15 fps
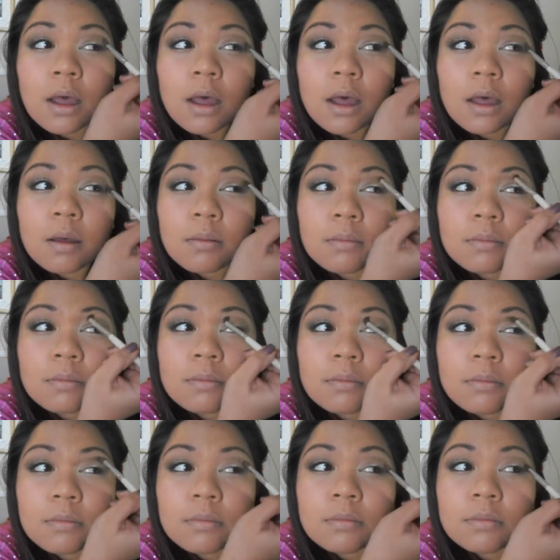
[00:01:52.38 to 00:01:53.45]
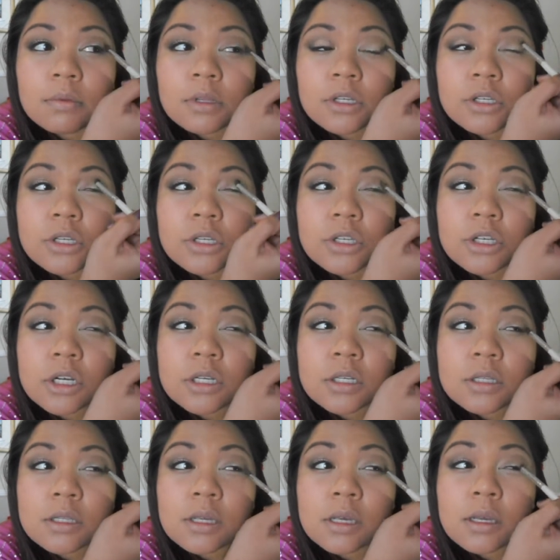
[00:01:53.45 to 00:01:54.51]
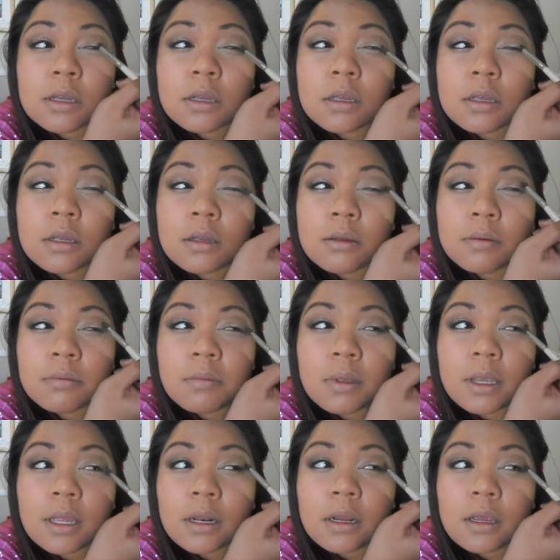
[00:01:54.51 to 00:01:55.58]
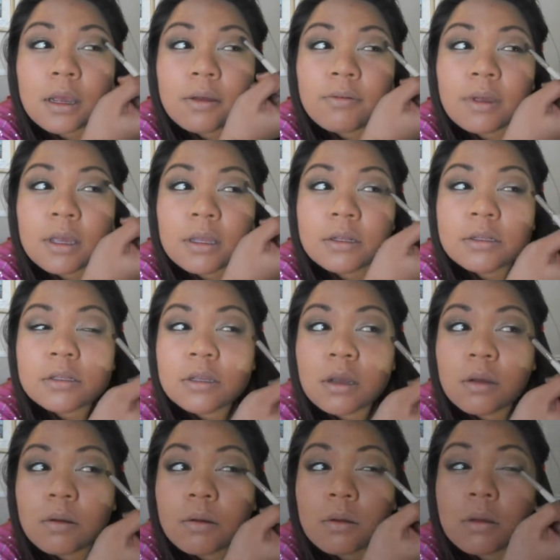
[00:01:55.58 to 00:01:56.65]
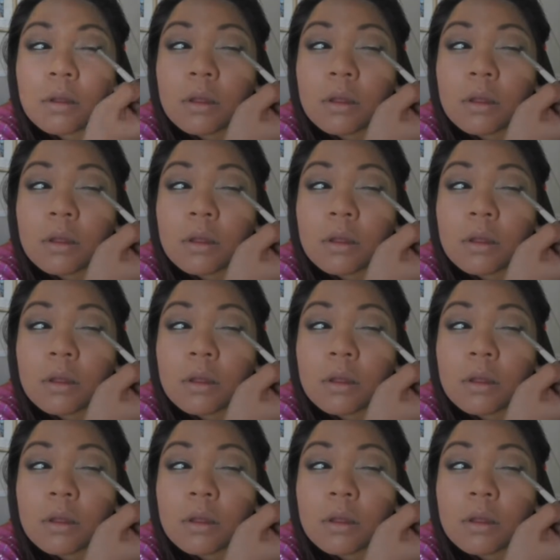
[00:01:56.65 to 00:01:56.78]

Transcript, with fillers: This is just the beginning of it, so